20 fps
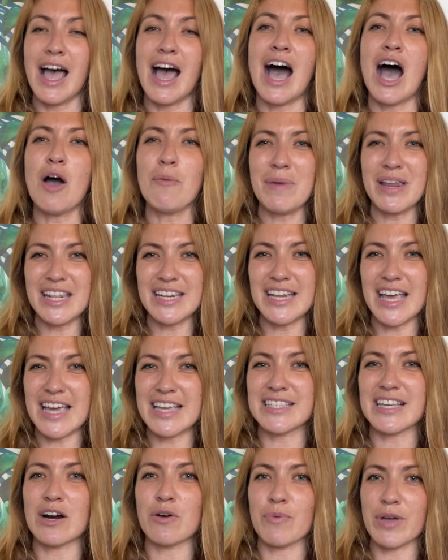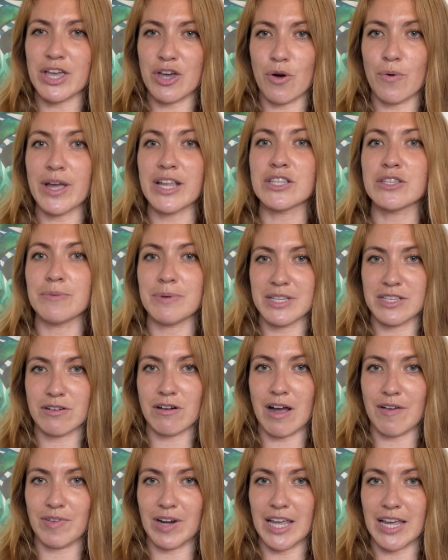How many days are we going to be
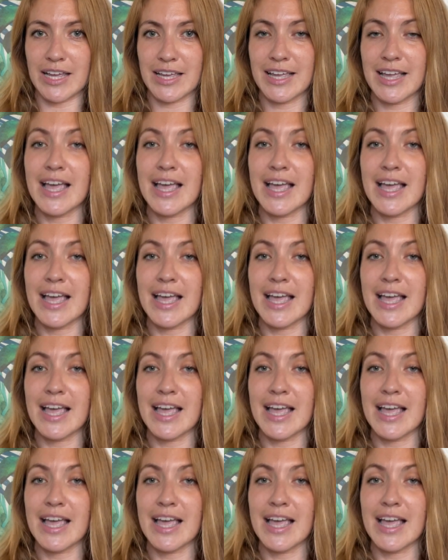traveling?